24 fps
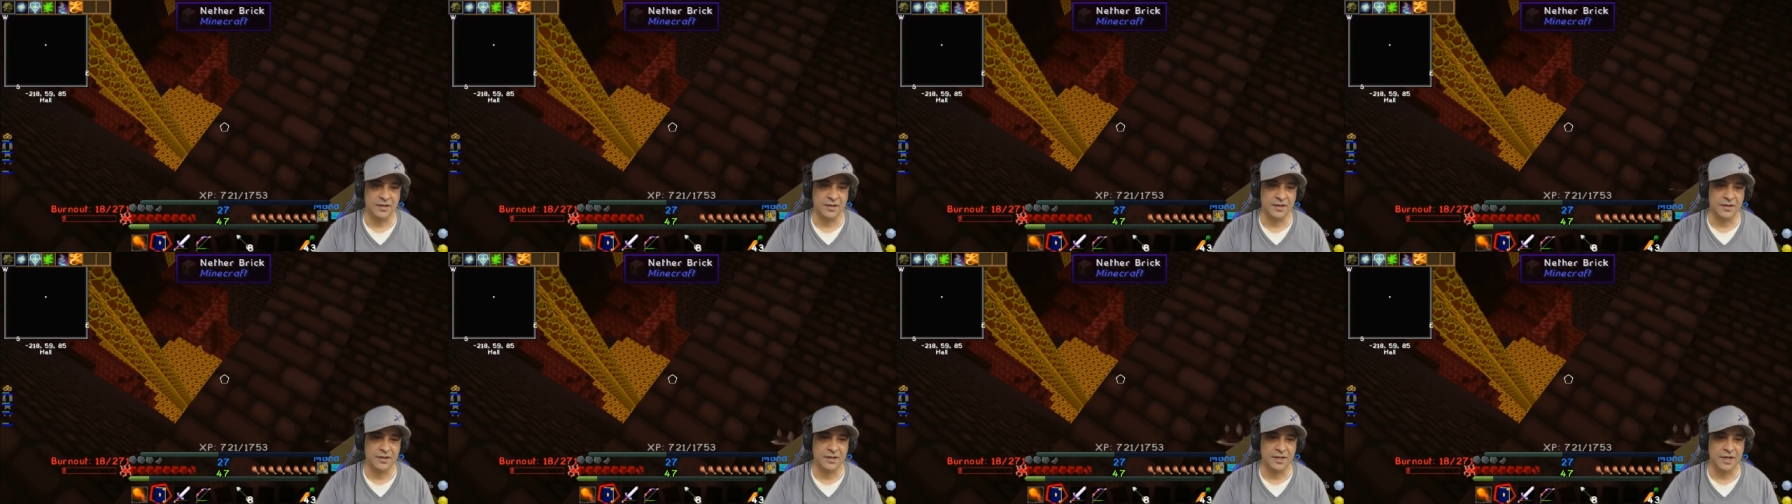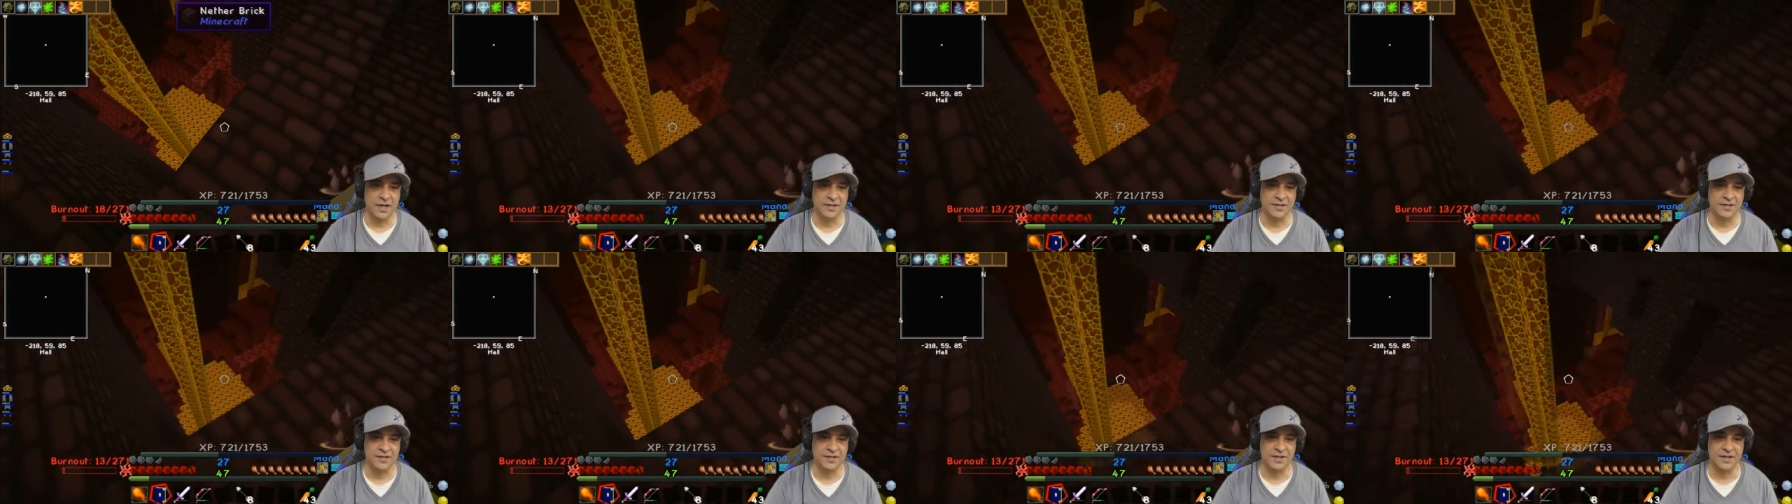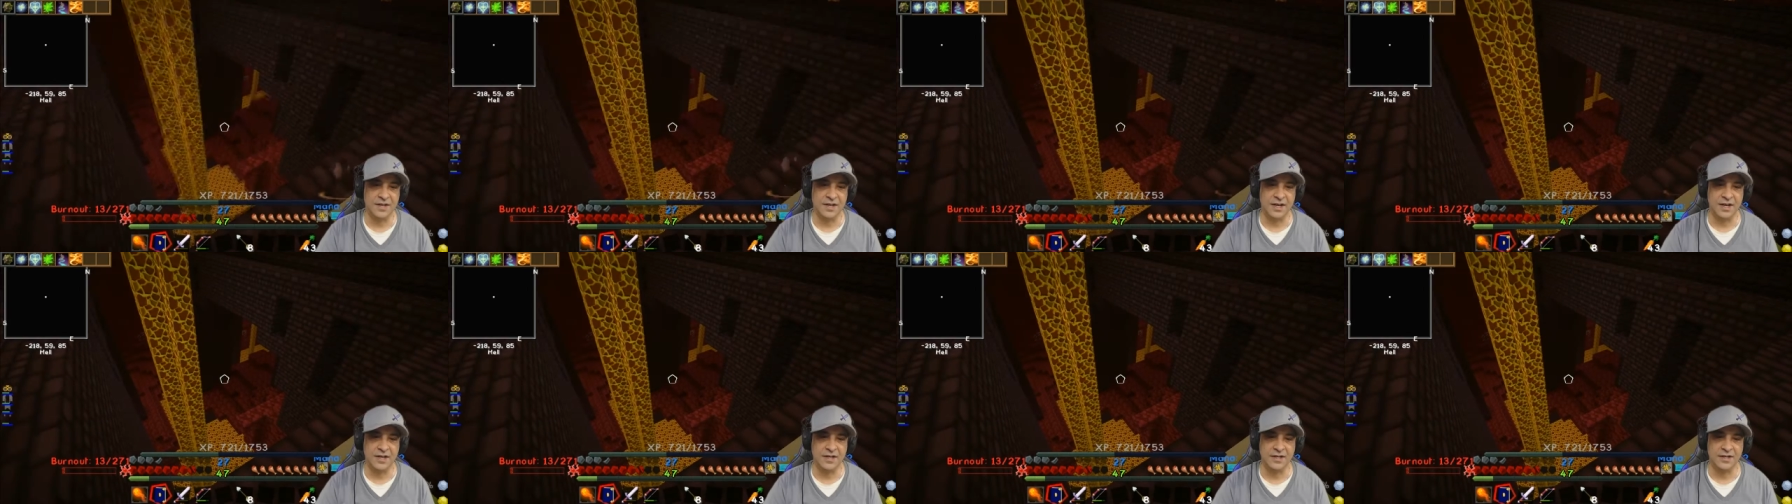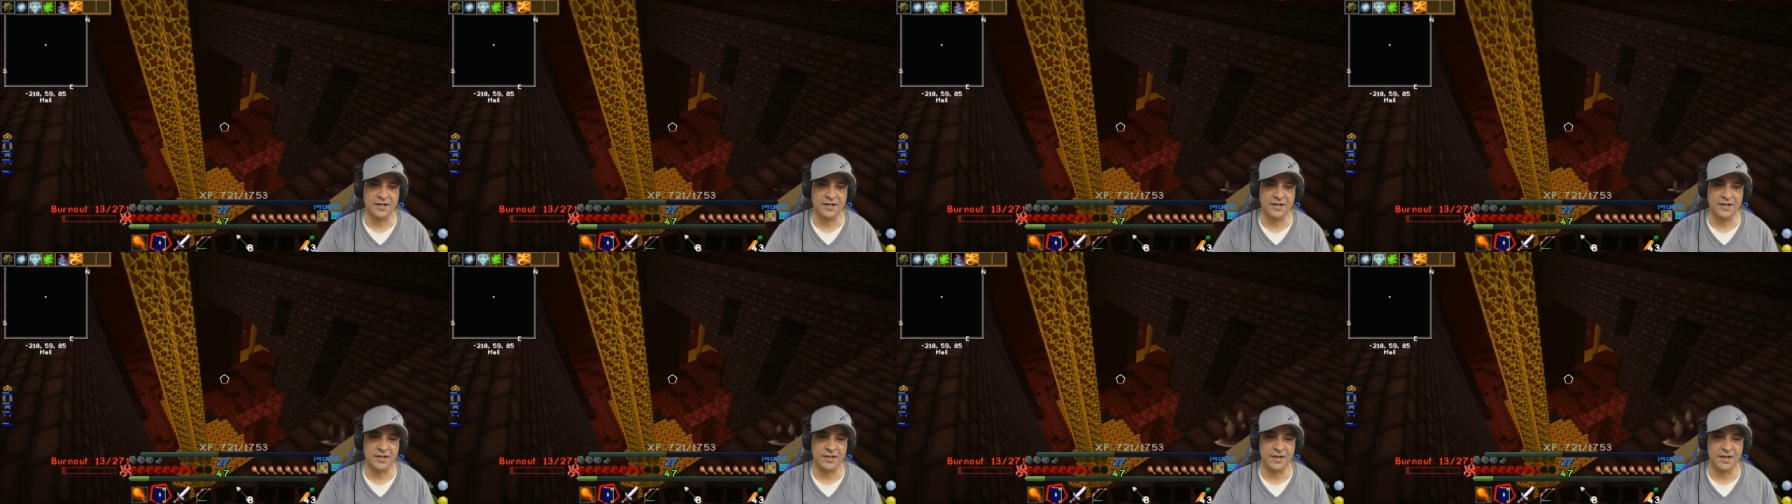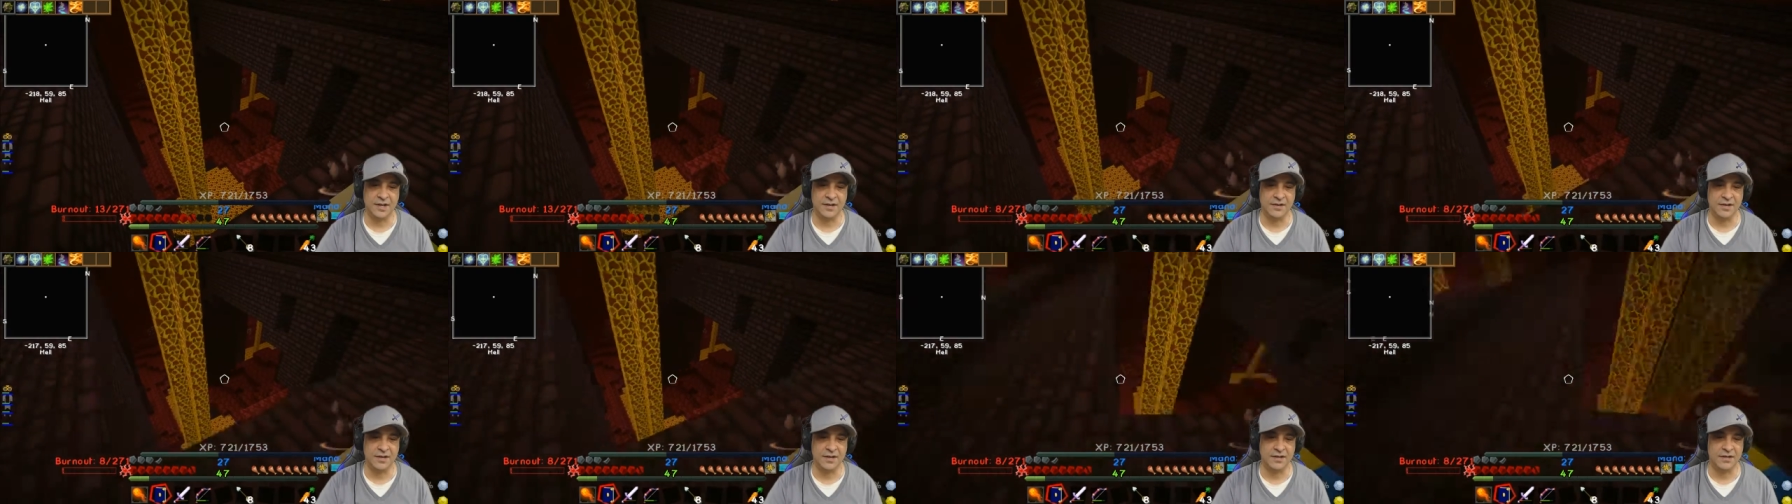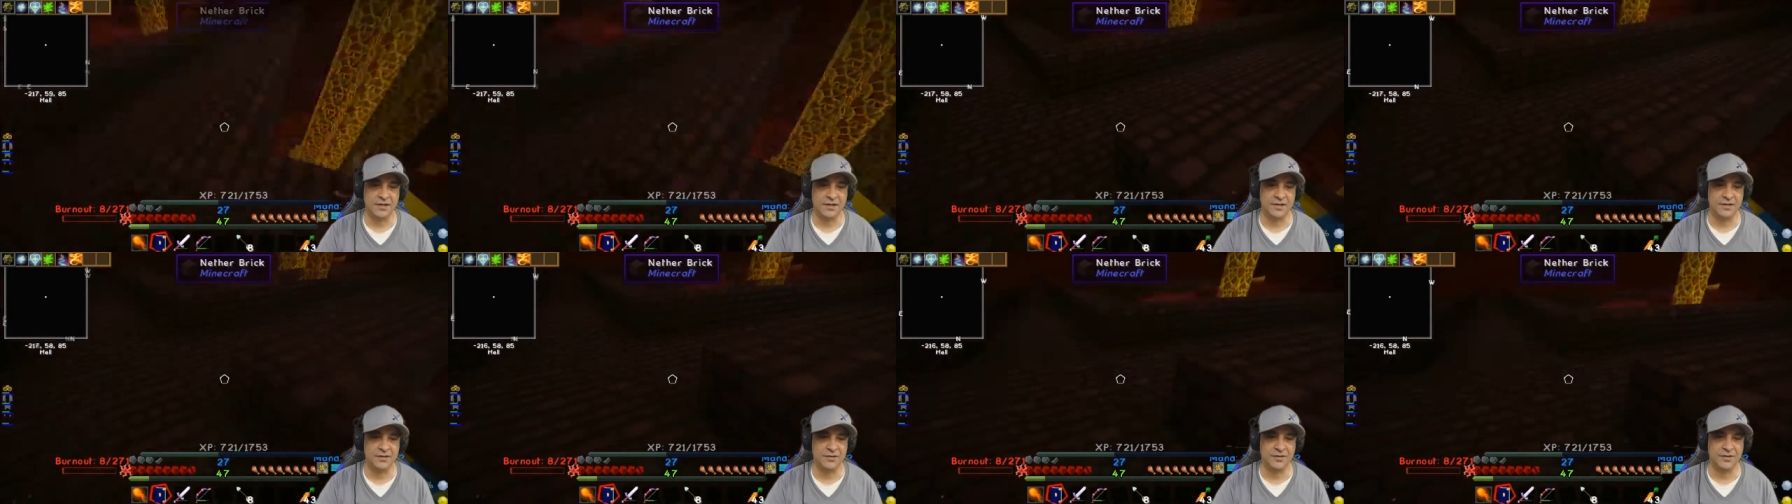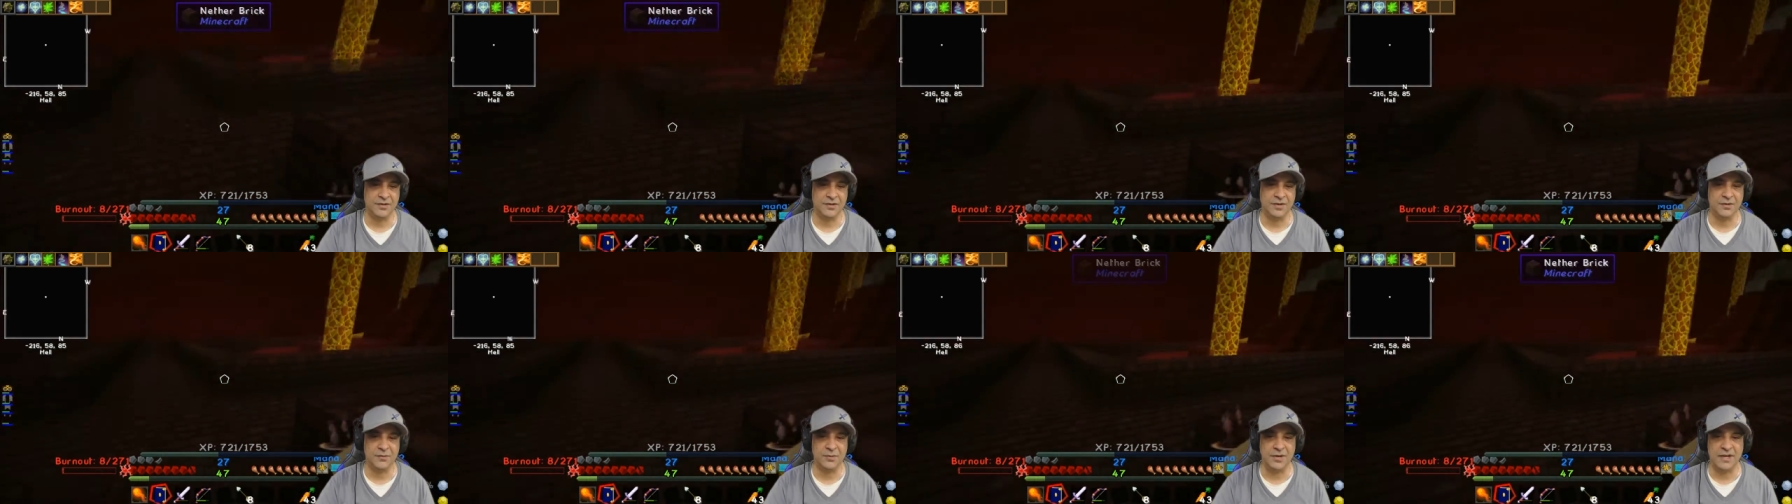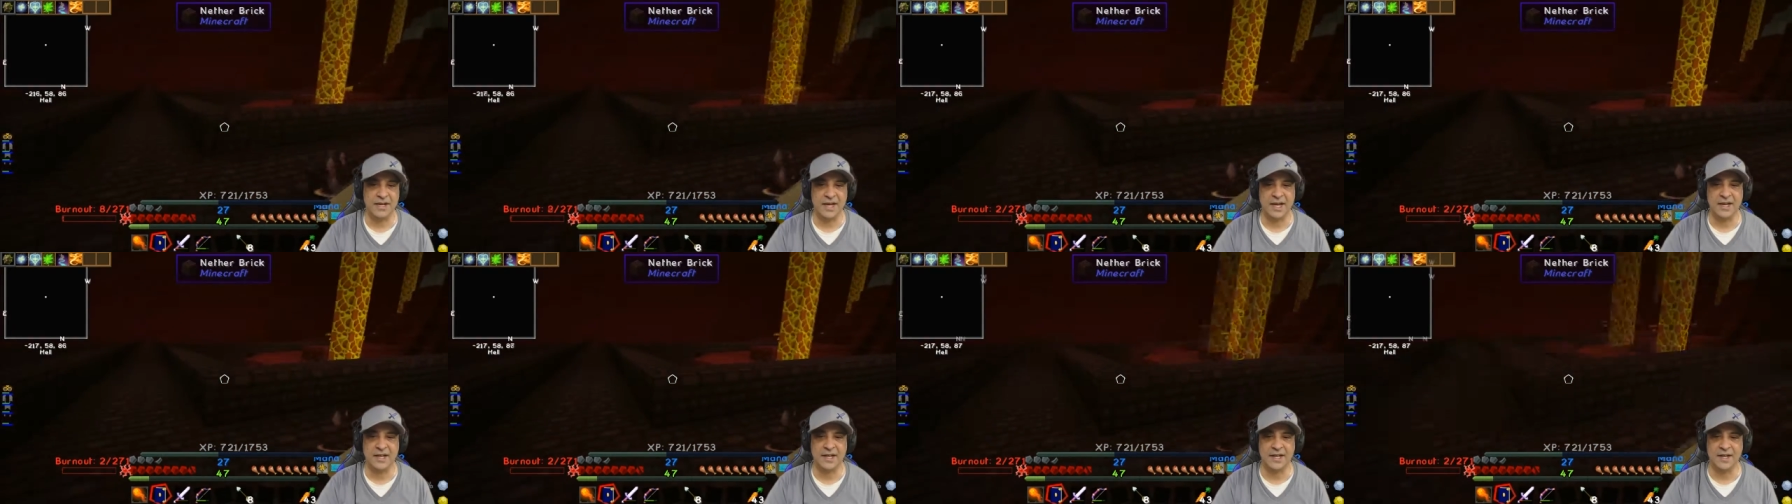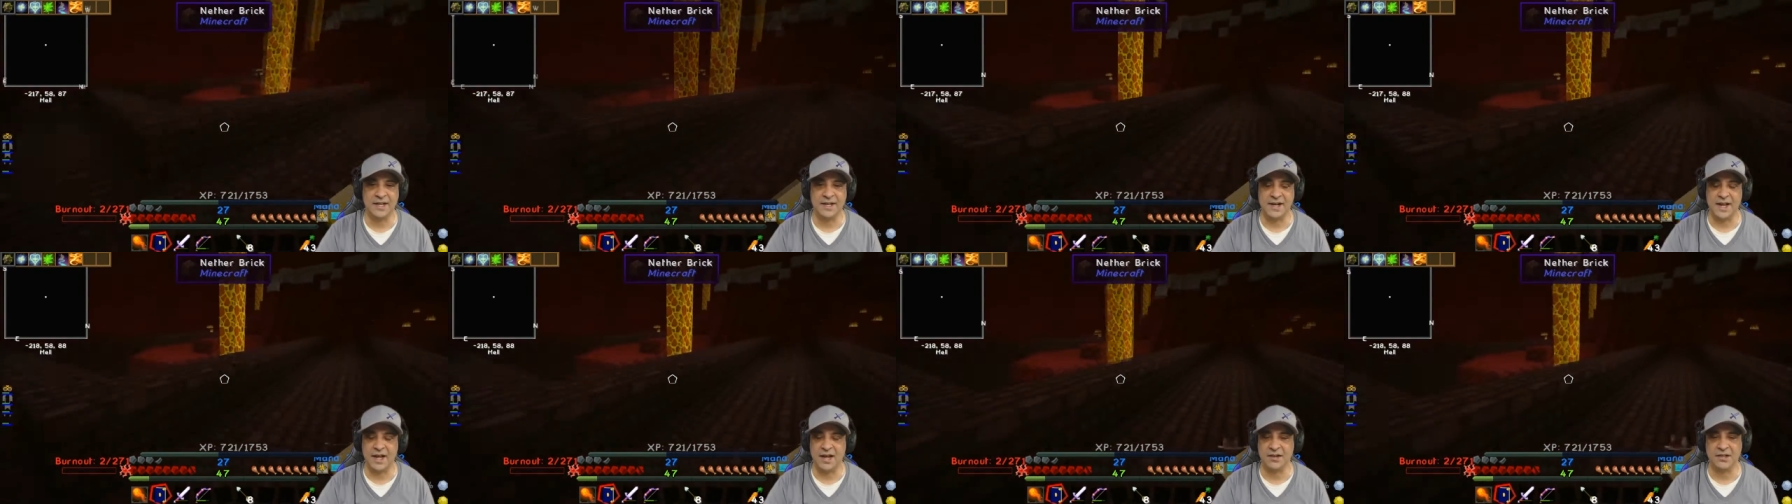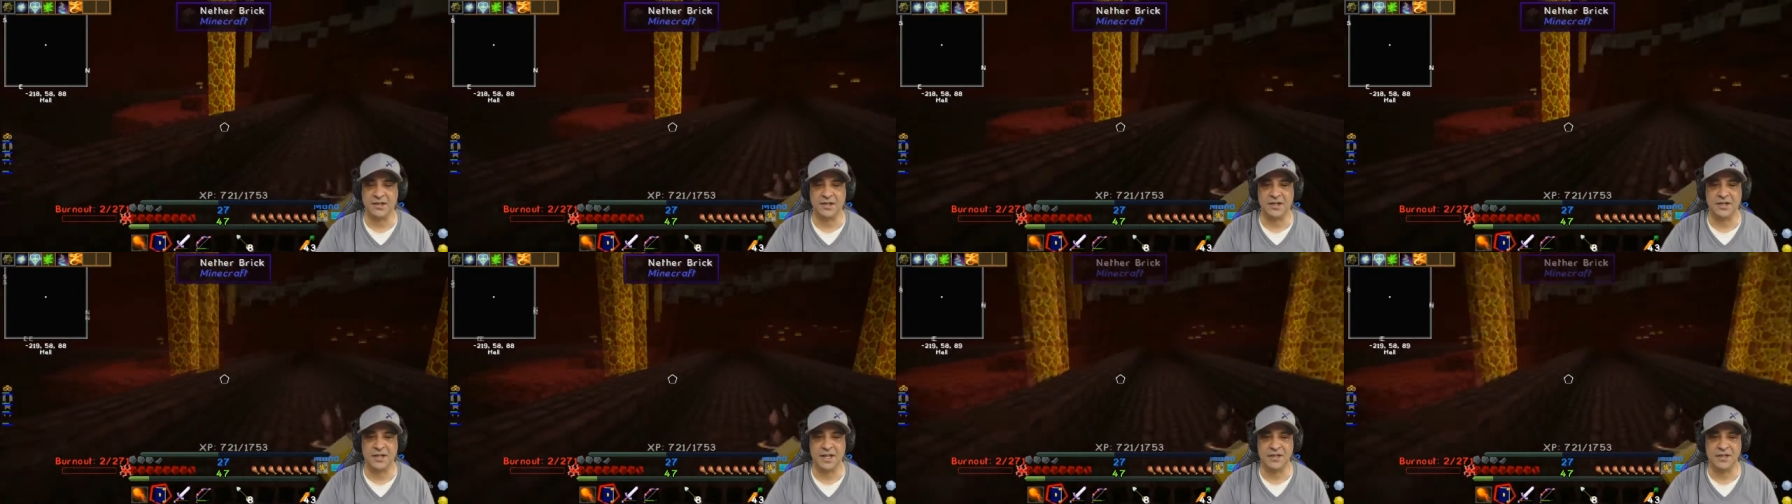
You guys see anything down there? I don't, we got to get down here.